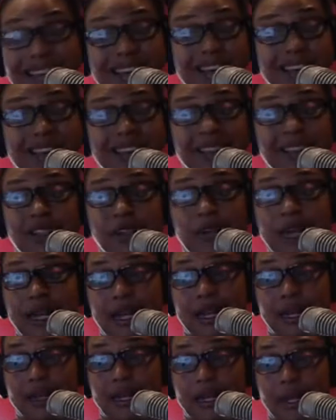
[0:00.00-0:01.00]
That's a great
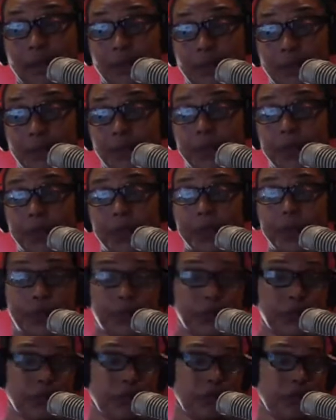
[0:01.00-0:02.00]
idea
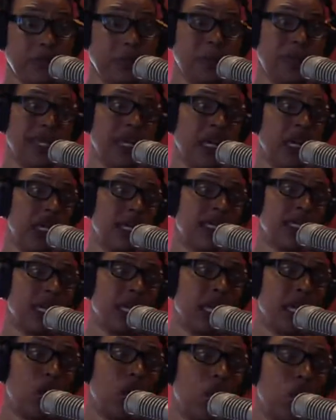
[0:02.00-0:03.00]
because
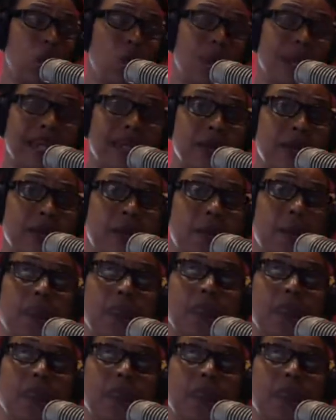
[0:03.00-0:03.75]
when